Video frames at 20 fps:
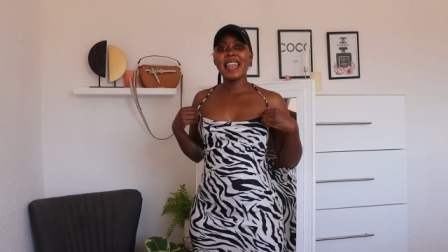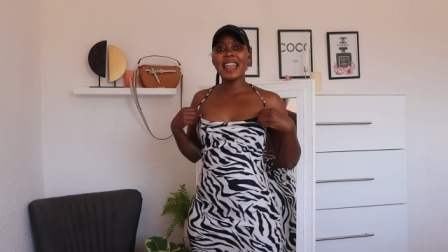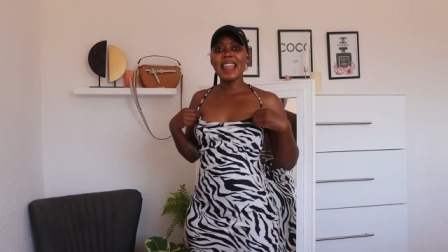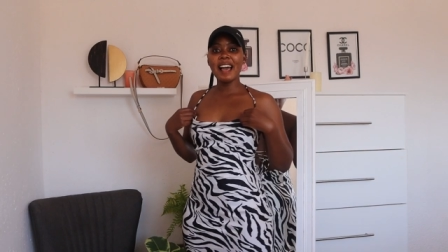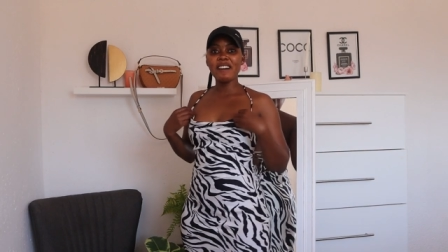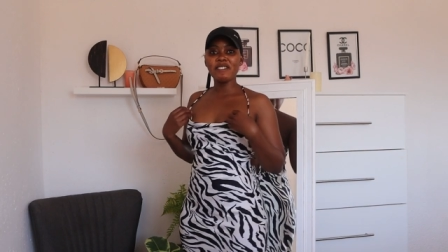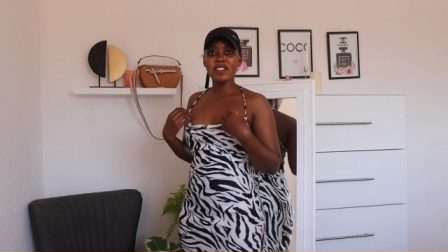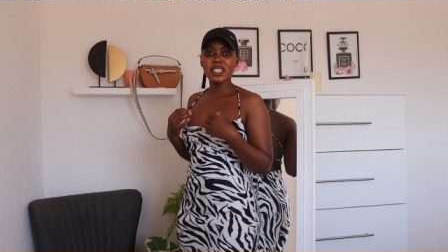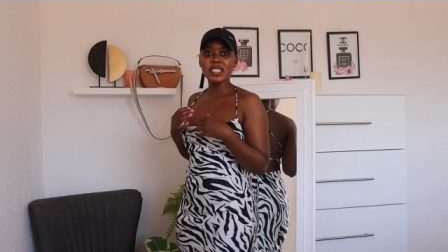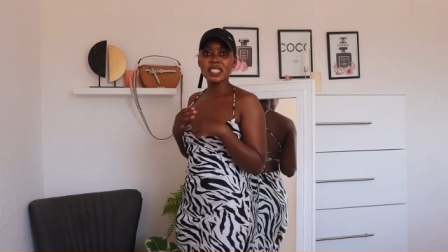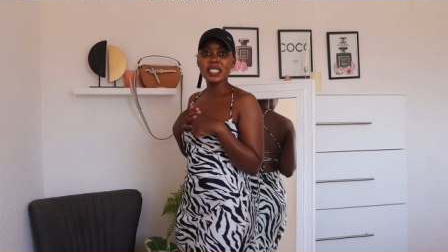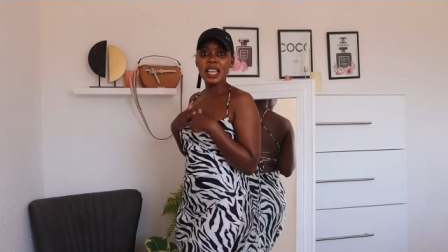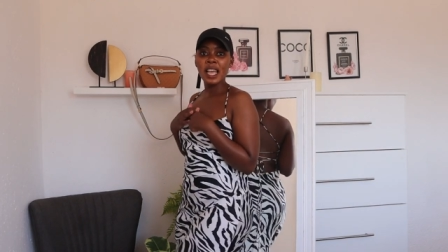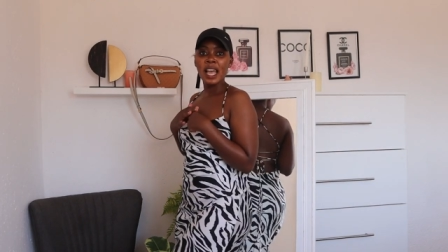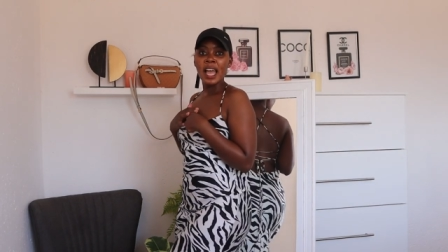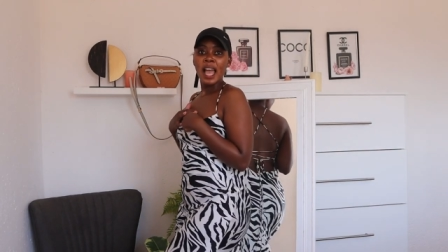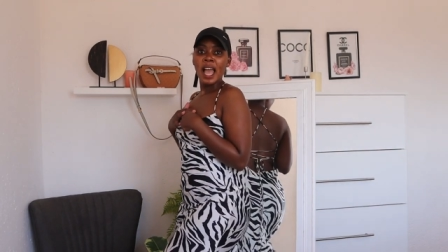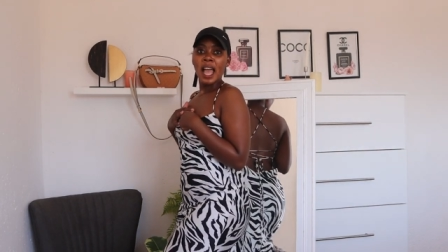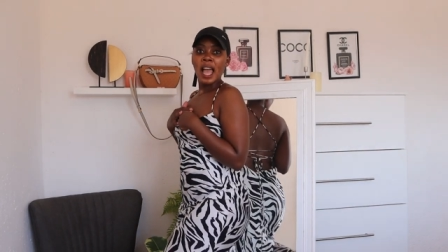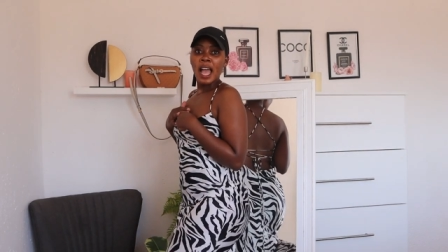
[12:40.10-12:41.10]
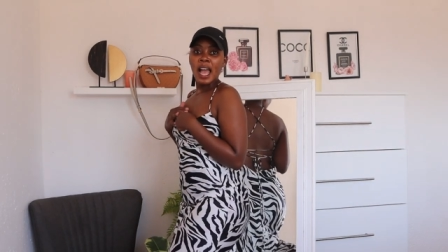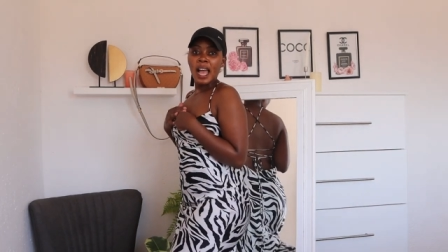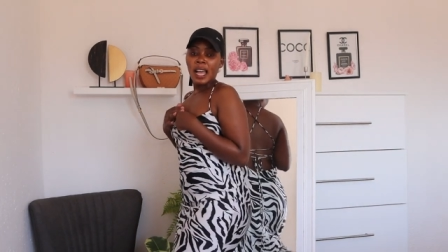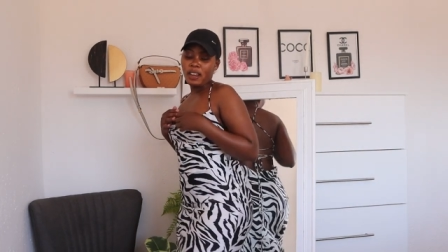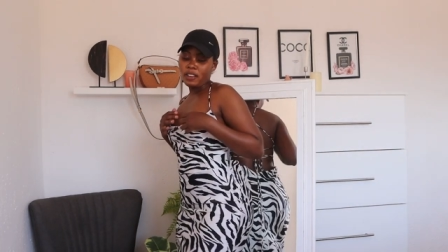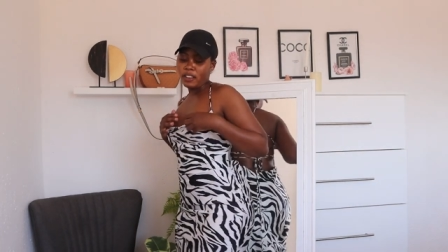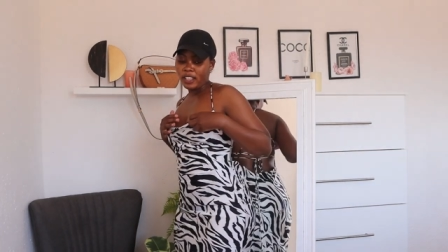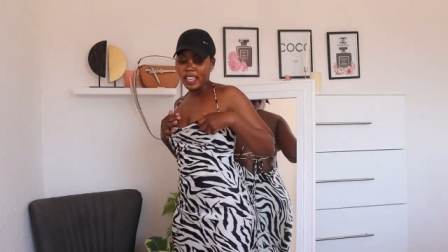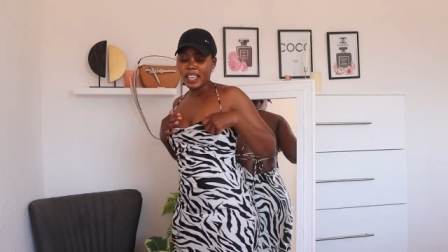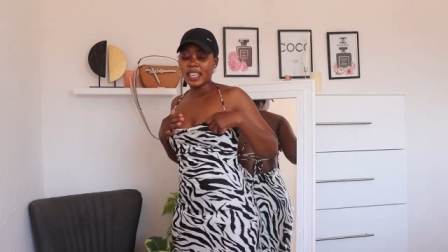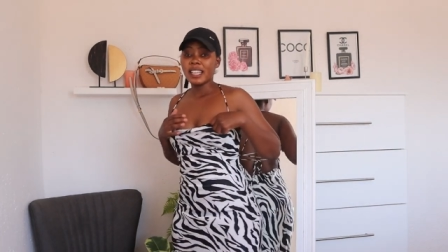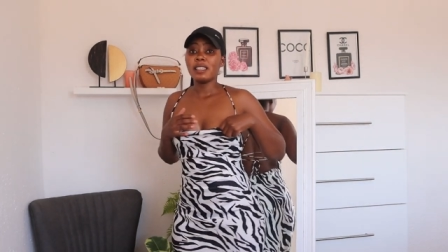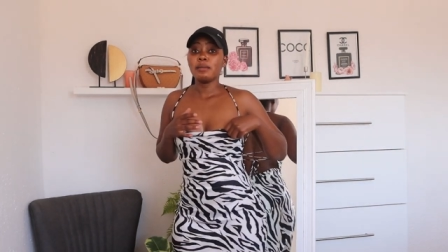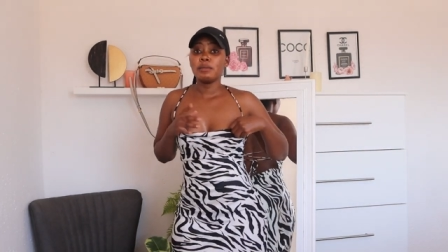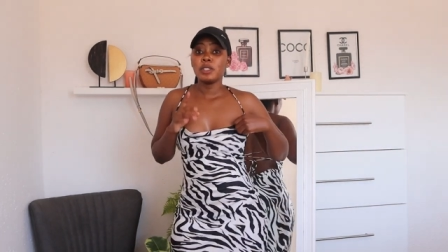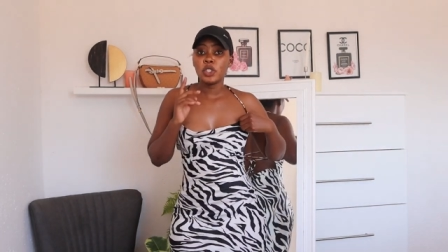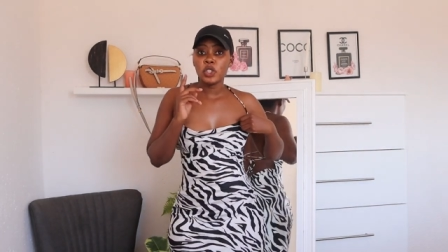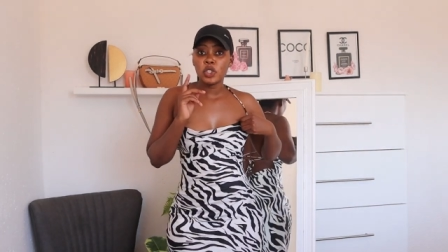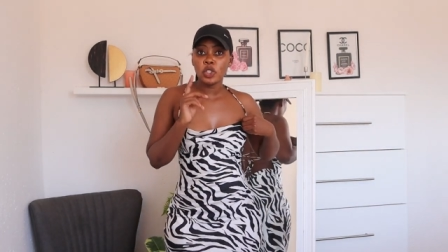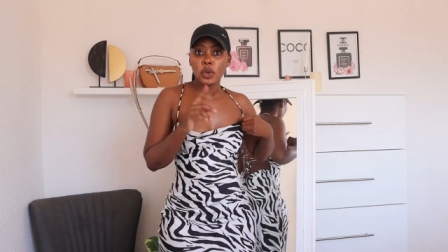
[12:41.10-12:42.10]
love it. Okay, let
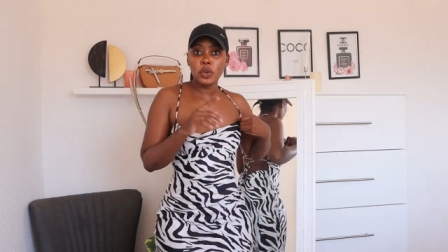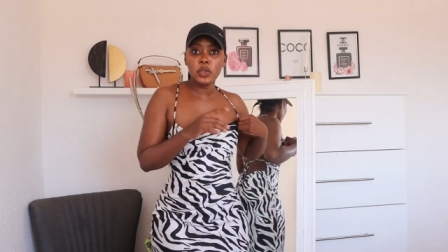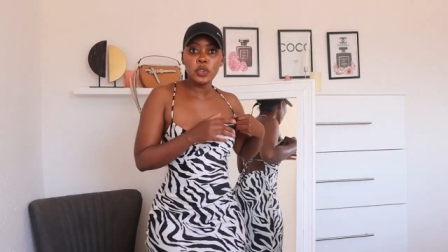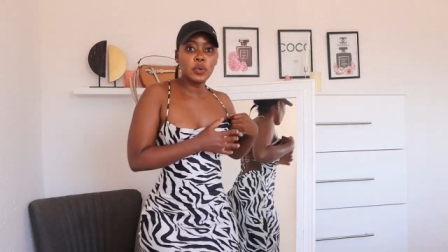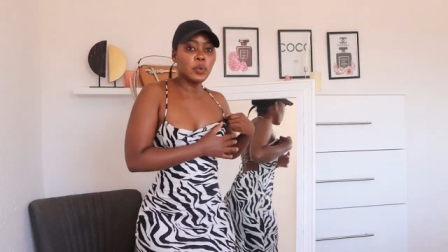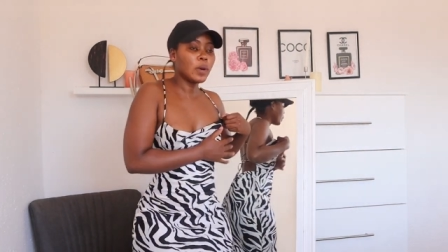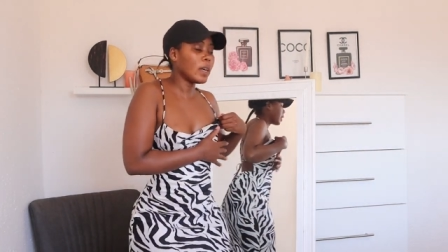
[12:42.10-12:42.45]
me show you